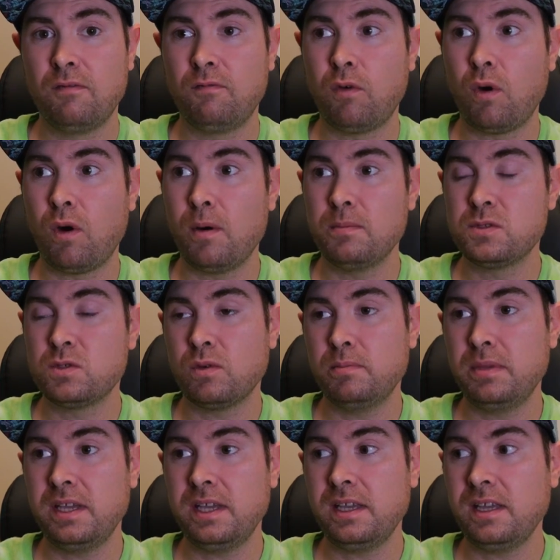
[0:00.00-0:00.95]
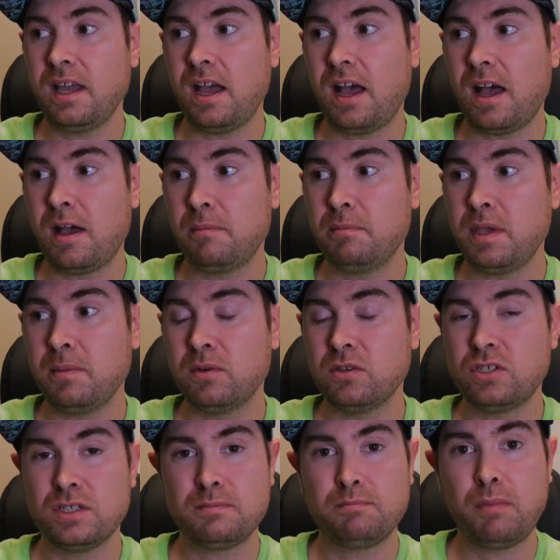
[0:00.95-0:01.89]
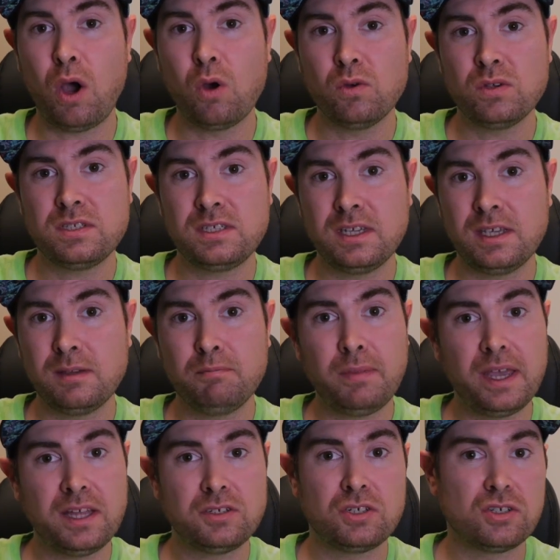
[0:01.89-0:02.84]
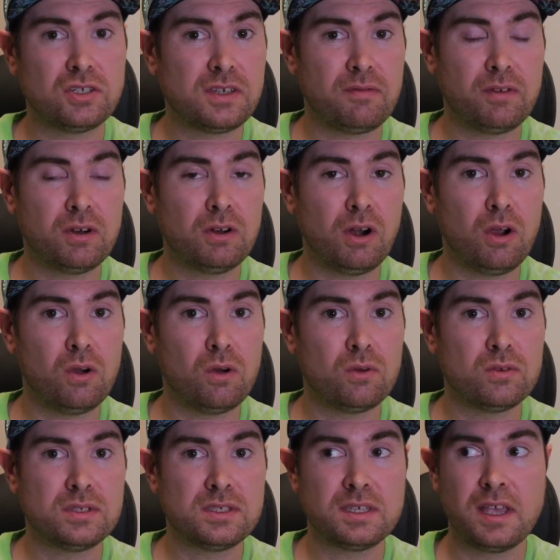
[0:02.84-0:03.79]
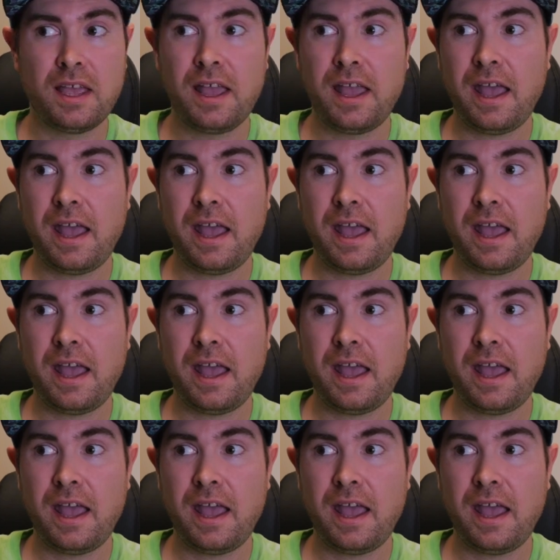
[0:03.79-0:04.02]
forums would be uh, people just posting pictures of their grows.